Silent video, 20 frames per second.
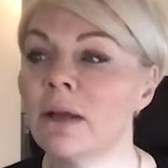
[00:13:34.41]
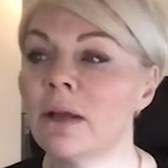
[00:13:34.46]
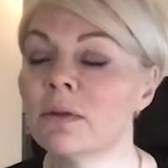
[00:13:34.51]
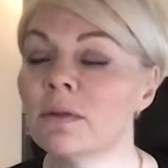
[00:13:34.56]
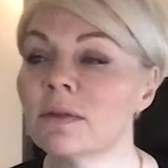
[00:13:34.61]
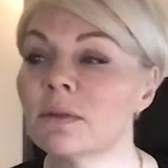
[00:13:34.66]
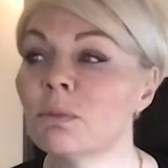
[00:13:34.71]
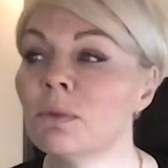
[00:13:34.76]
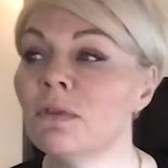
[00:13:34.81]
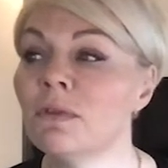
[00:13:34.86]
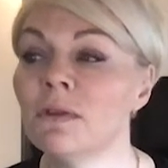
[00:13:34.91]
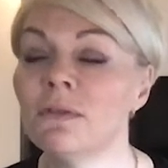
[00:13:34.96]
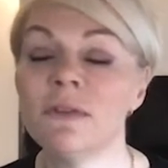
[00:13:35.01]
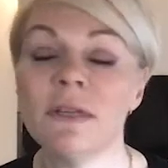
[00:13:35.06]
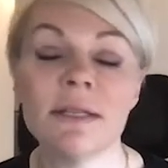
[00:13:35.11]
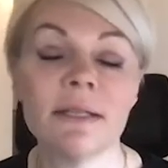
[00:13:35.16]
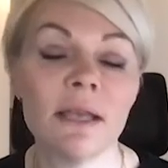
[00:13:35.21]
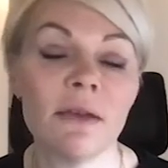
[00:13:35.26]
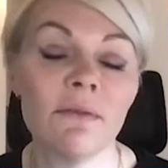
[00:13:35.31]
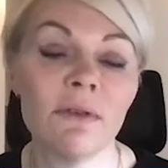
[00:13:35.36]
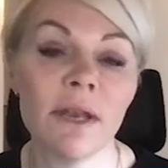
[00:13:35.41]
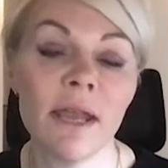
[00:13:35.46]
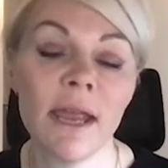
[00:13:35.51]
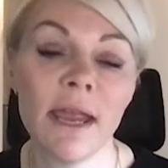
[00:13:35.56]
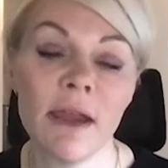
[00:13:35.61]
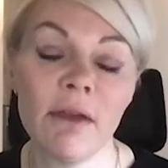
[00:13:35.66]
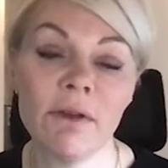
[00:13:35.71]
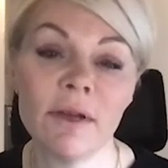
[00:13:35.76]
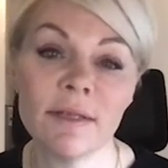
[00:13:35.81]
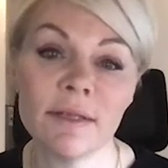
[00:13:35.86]
with 57
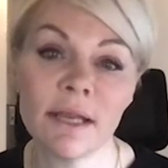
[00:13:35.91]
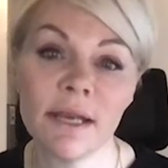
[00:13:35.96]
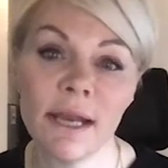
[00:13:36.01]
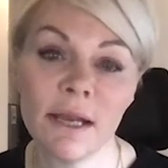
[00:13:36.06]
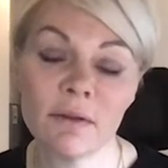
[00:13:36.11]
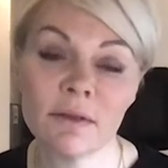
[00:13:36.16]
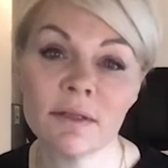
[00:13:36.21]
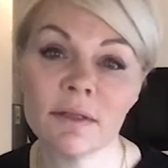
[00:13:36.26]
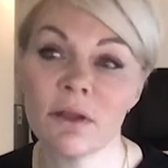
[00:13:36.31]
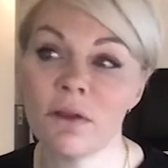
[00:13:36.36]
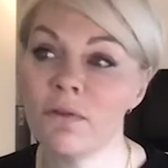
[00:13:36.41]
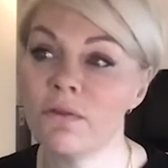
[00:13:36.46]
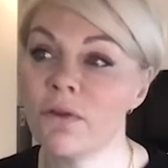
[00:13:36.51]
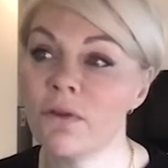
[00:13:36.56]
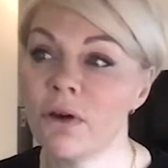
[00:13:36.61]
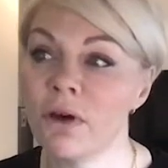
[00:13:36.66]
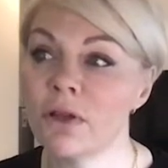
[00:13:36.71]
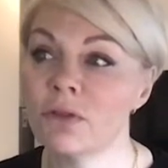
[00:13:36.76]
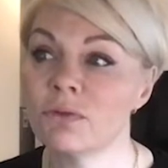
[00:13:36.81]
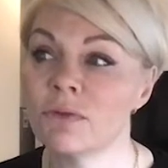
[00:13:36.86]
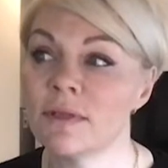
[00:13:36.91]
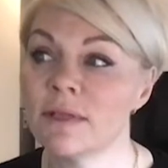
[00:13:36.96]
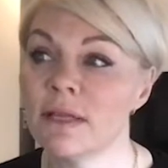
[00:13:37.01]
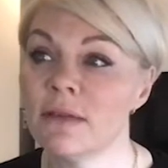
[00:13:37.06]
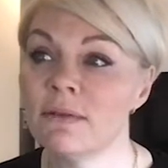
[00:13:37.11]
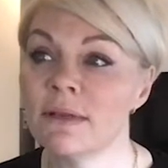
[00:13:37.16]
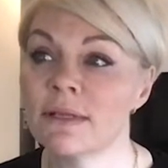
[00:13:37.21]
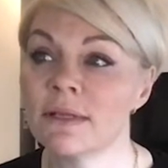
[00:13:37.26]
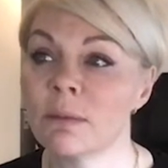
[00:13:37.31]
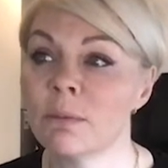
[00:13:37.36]
areas announced so far as
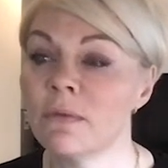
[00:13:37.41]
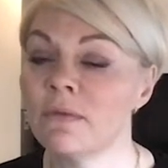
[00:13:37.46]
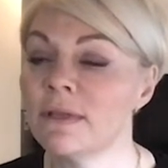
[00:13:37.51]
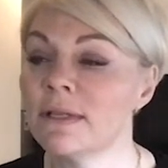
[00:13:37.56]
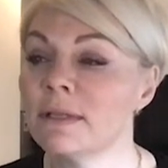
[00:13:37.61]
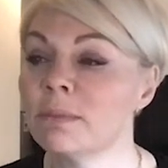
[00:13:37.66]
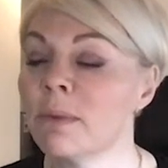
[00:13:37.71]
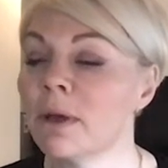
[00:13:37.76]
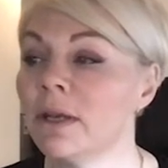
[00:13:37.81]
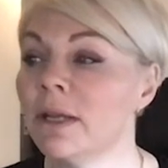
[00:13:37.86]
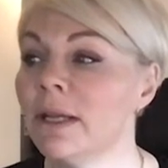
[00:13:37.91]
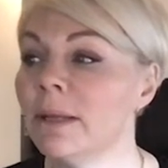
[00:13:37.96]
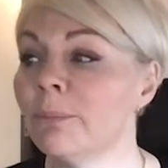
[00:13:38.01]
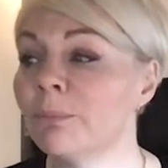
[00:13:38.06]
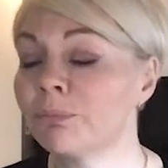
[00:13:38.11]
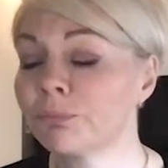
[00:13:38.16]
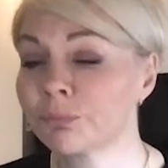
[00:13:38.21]
receiving some of this money.